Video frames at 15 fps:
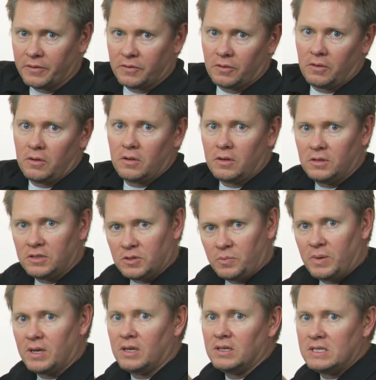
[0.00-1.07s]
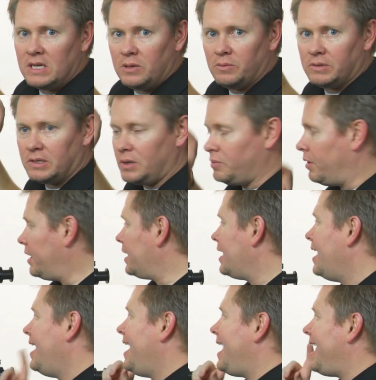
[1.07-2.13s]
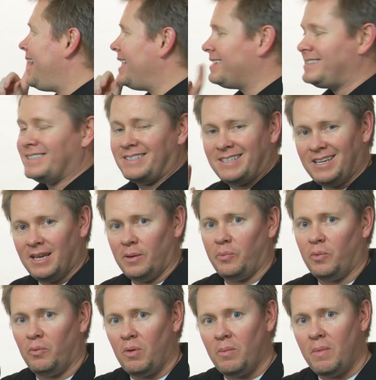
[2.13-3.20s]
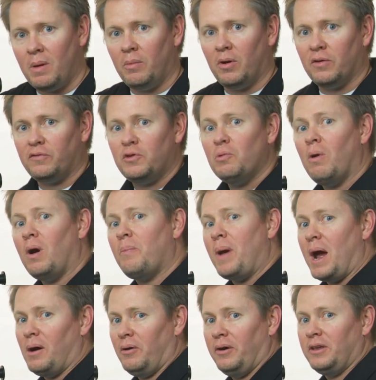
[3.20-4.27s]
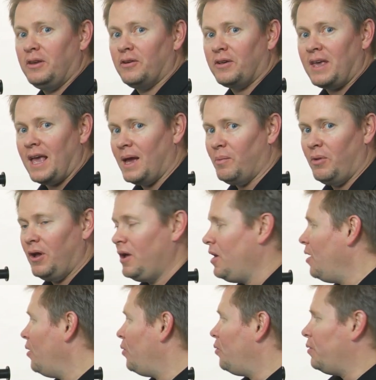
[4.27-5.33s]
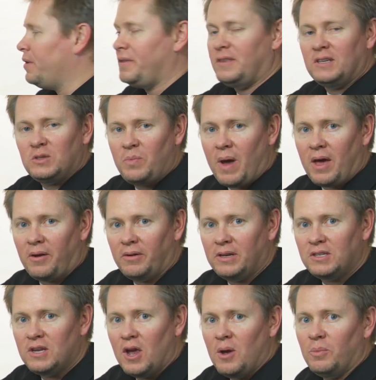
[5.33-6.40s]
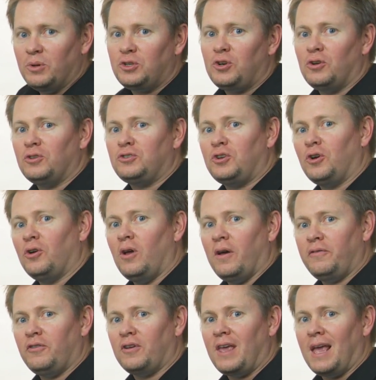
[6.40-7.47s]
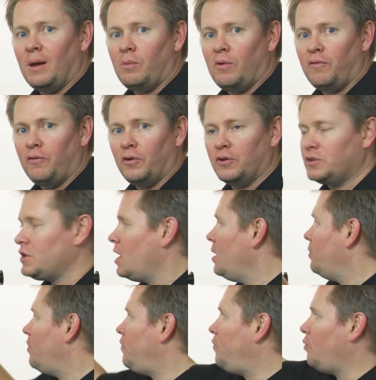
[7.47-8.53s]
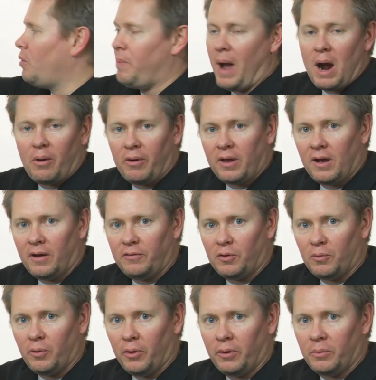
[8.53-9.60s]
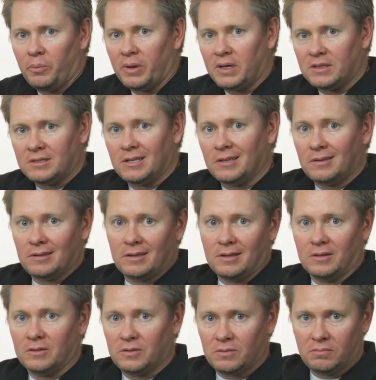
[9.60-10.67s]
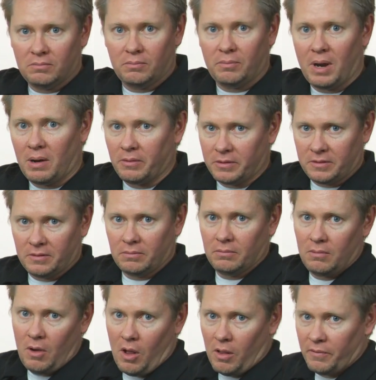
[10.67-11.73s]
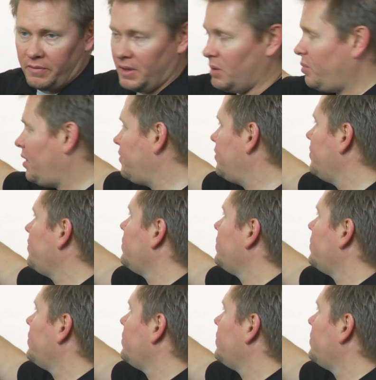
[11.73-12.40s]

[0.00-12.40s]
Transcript: So you can just be continuously running. And as a tip, remember, if you are powering your camera with these batteries, be sure to turn off your camera first before powering off your Ronin, because it kills power to all of the above.